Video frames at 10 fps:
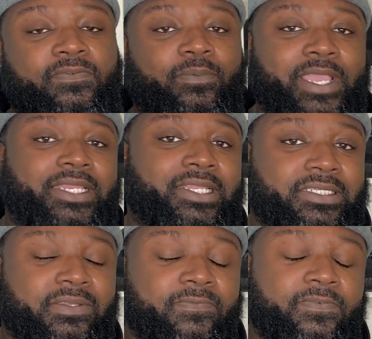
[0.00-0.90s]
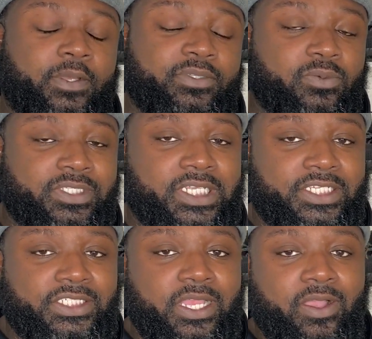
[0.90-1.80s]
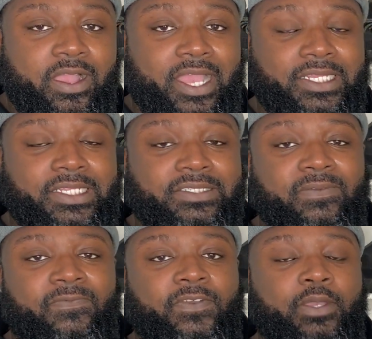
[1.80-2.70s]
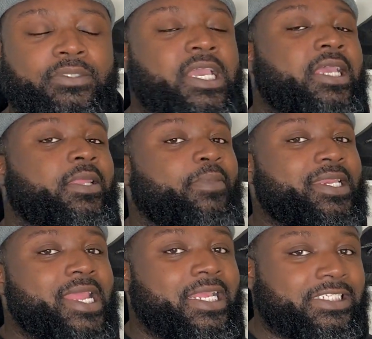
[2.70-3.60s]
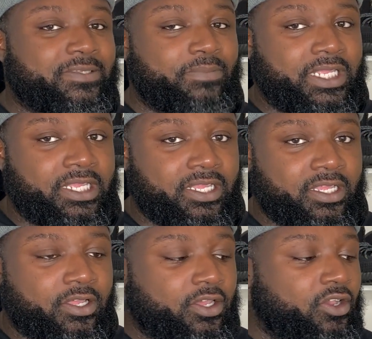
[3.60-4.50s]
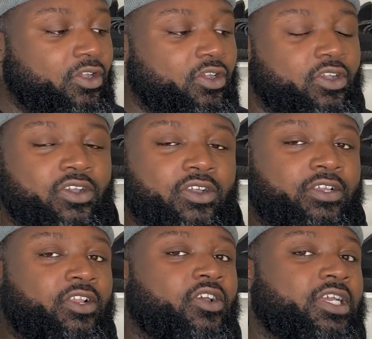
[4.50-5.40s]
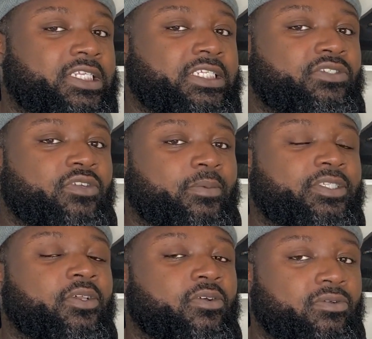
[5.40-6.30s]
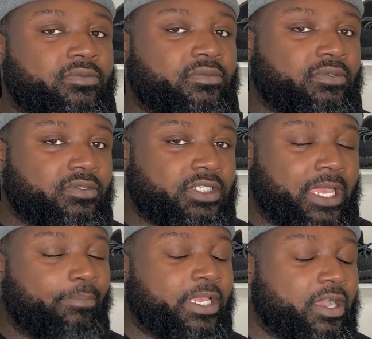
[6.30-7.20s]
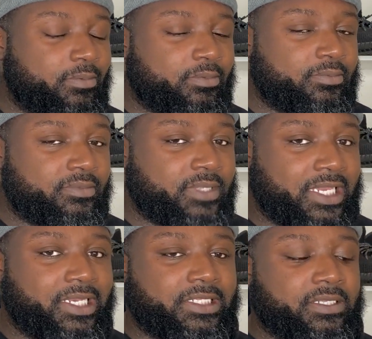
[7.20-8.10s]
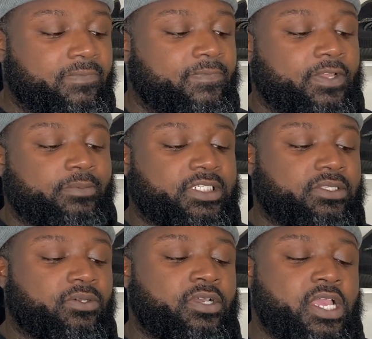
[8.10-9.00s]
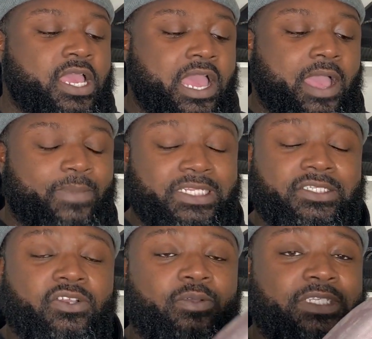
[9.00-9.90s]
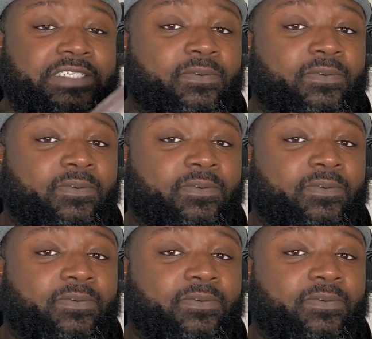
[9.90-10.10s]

from Adidas Confirmed. So once again, shout out Adidas Confirmed. They've been nice to me on a lot of these drops. So yeah, big up Adidas Confirmed still. I managed to cop these